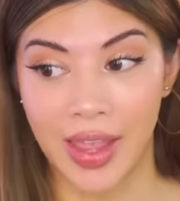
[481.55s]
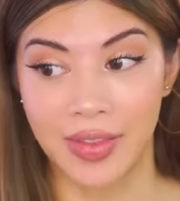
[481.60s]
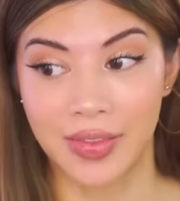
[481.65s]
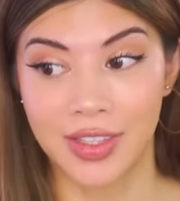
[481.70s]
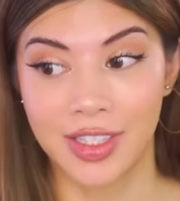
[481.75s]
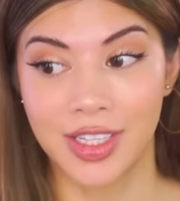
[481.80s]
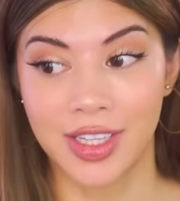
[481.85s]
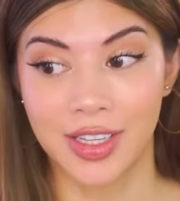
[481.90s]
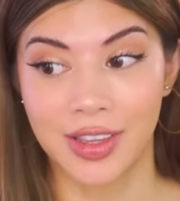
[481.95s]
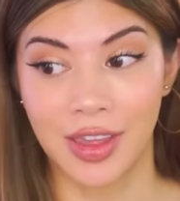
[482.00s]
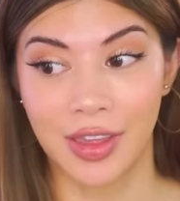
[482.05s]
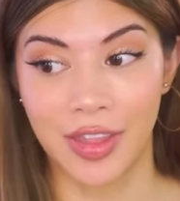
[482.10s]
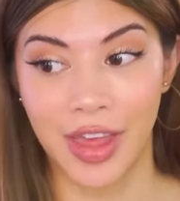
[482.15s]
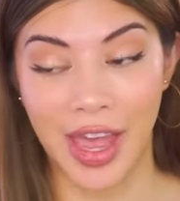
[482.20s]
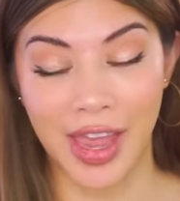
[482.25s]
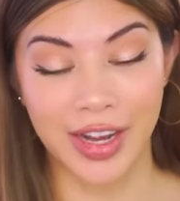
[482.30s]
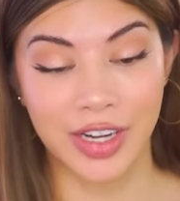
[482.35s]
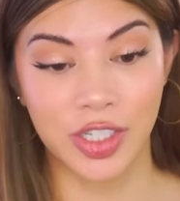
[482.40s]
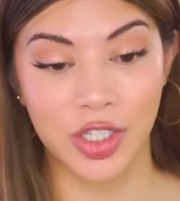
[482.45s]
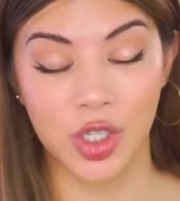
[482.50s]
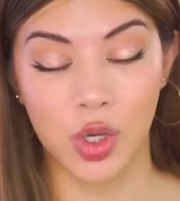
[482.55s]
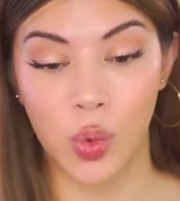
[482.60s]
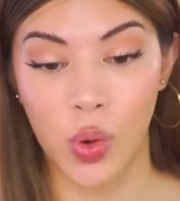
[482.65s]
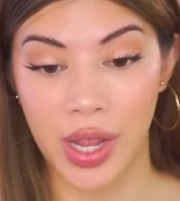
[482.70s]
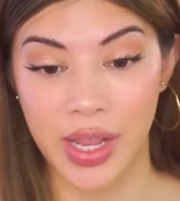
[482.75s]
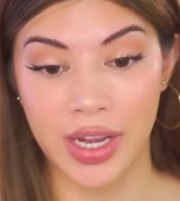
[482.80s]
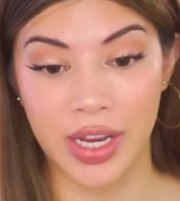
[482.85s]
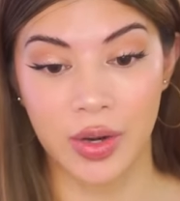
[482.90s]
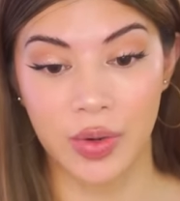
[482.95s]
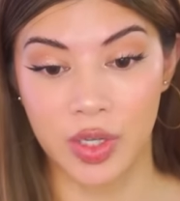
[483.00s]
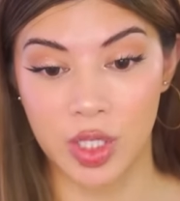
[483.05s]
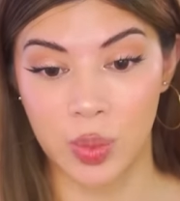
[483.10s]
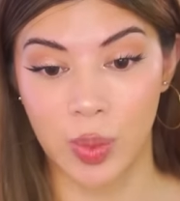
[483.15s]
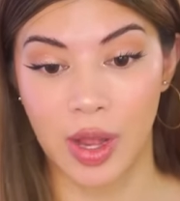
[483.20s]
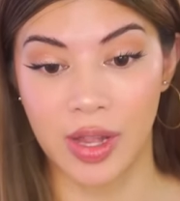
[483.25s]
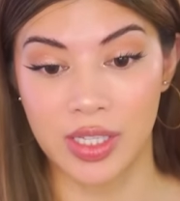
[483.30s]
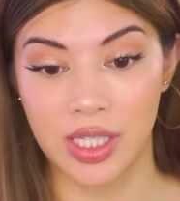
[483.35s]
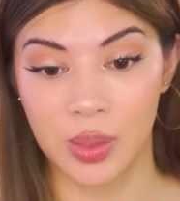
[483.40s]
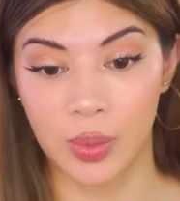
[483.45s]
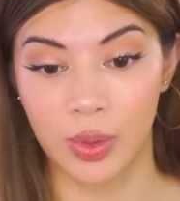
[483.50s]
And that is quite
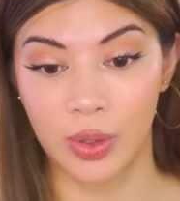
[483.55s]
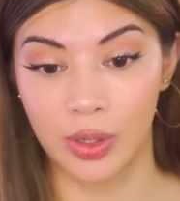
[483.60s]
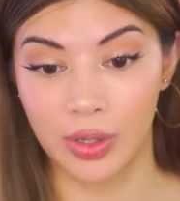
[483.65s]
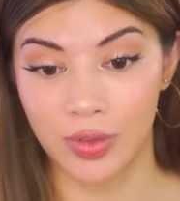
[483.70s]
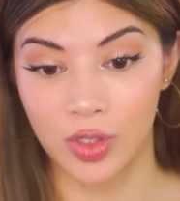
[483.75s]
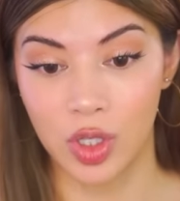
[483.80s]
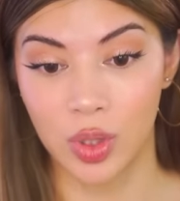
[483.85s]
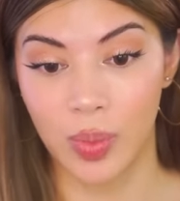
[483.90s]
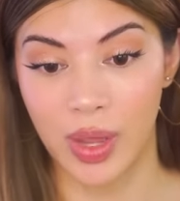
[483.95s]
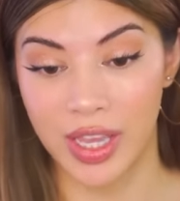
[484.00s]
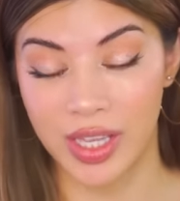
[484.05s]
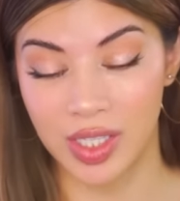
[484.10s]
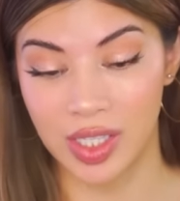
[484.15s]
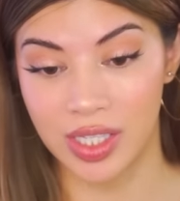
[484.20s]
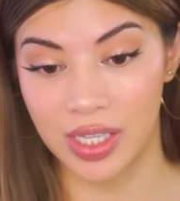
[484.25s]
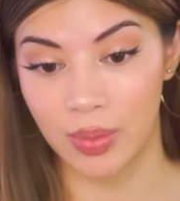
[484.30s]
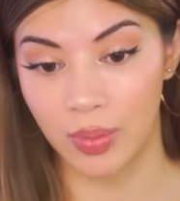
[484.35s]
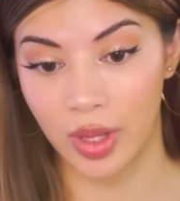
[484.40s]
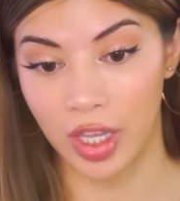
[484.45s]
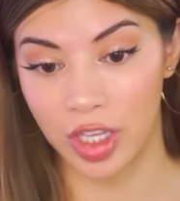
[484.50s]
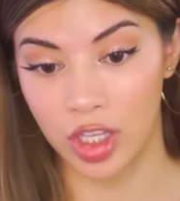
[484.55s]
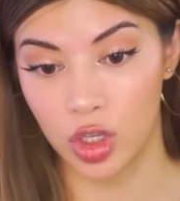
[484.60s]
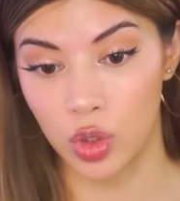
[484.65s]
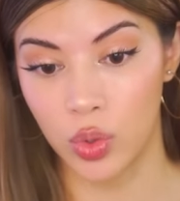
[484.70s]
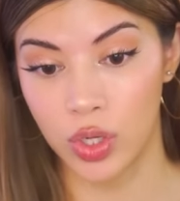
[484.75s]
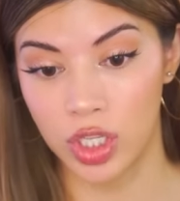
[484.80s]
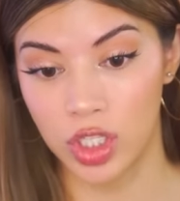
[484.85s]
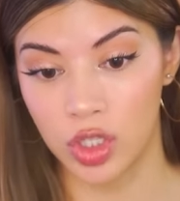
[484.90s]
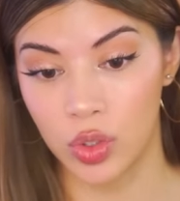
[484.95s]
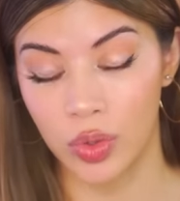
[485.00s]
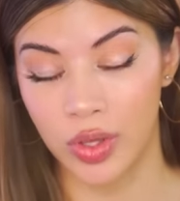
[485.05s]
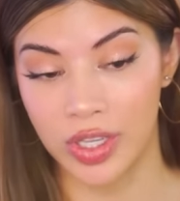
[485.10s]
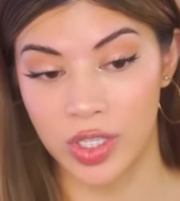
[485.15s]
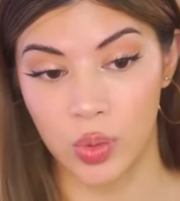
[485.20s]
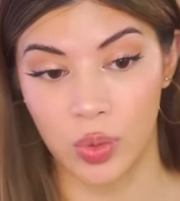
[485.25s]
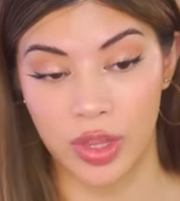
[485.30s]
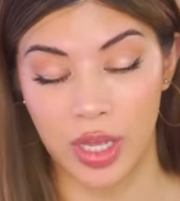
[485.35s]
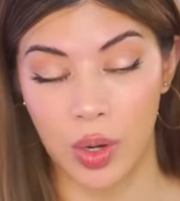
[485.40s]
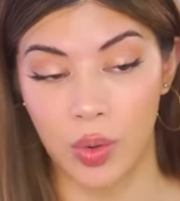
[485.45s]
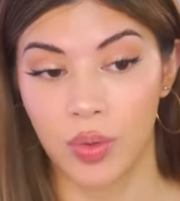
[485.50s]
irresponsible to make it seem like you can do
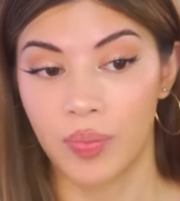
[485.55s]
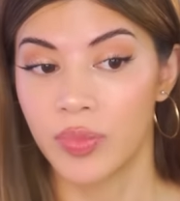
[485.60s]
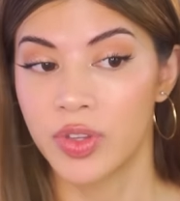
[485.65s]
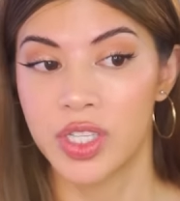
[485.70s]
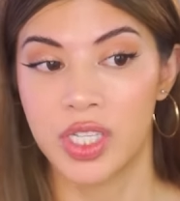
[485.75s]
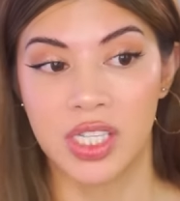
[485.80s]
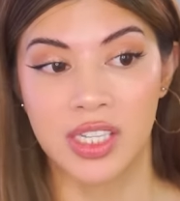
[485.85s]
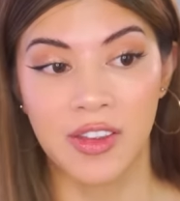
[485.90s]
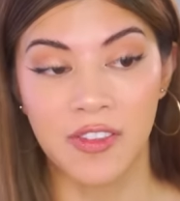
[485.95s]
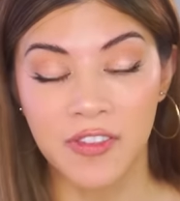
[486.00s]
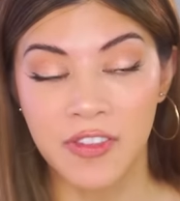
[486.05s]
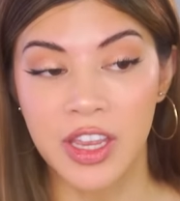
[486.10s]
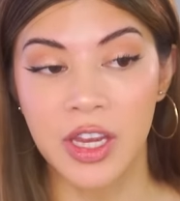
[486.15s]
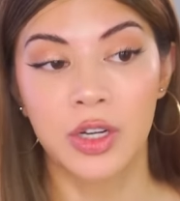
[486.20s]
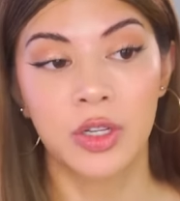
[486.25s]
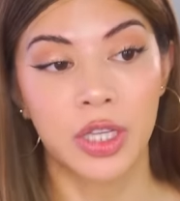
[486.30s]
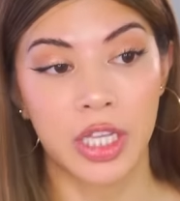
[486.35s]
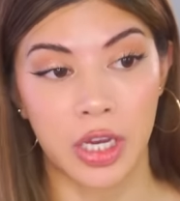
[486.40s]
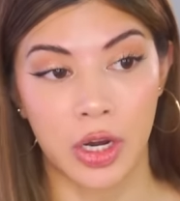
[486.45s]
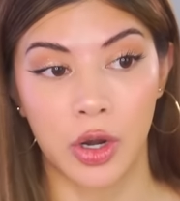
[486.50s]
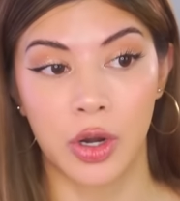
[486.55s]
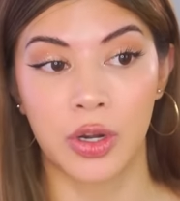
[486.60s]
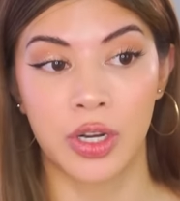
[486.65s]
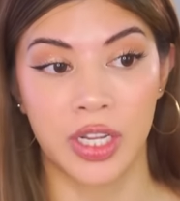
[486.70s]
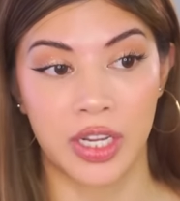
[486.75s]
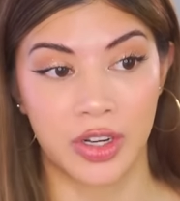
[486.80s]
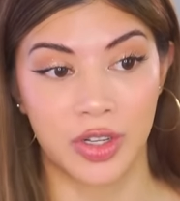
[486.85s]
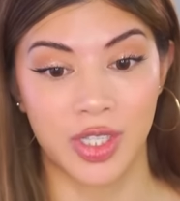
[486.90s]
this without severely hurting